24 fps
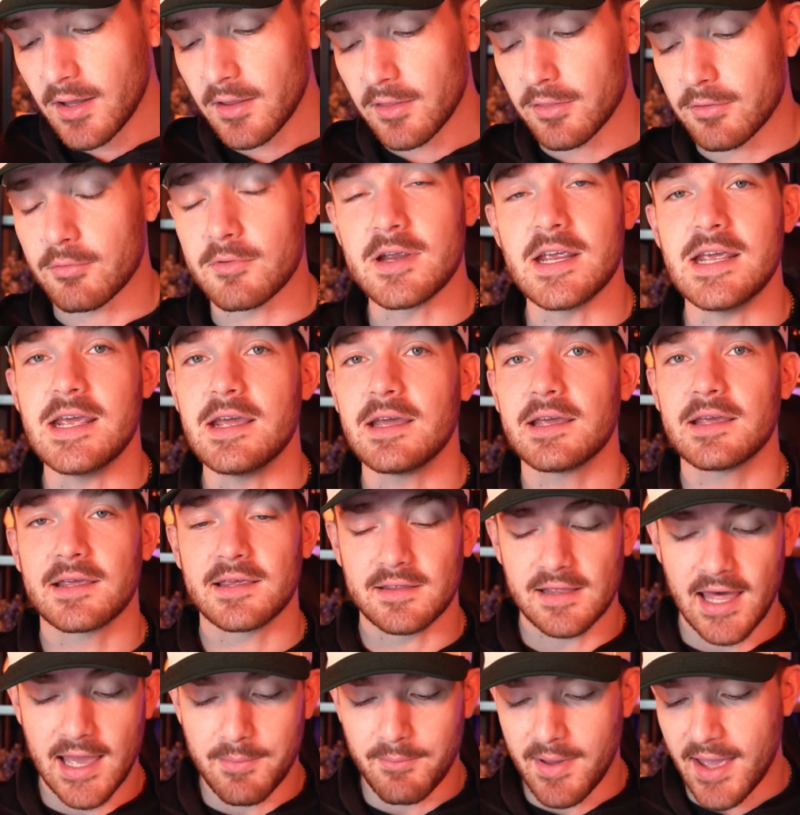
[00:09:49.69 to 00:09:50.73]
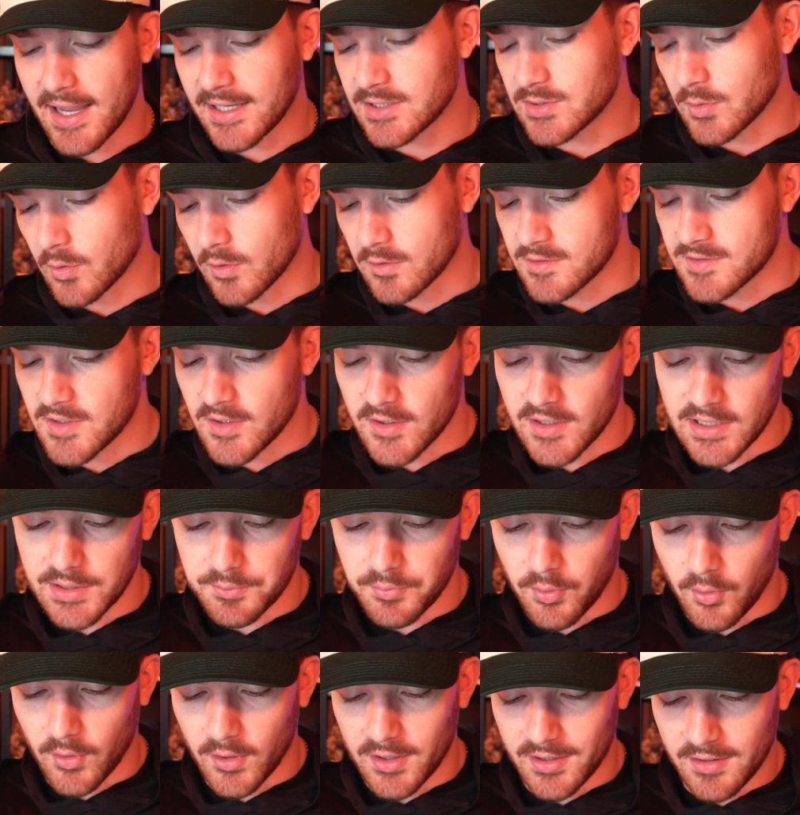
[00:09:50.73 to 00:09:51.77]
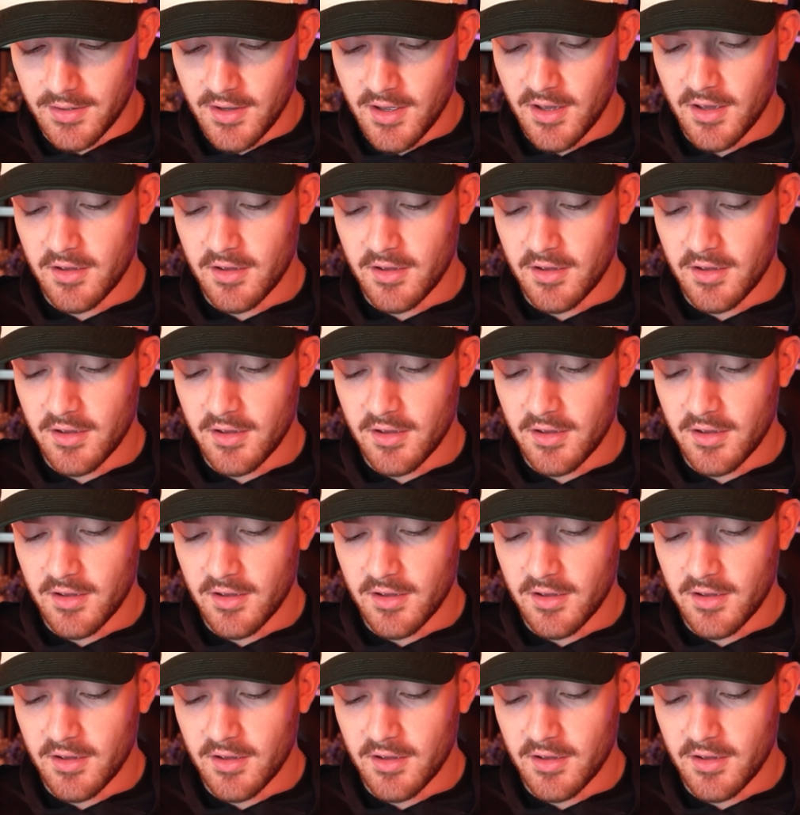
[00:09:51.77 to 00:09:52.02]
3, climax or turning point.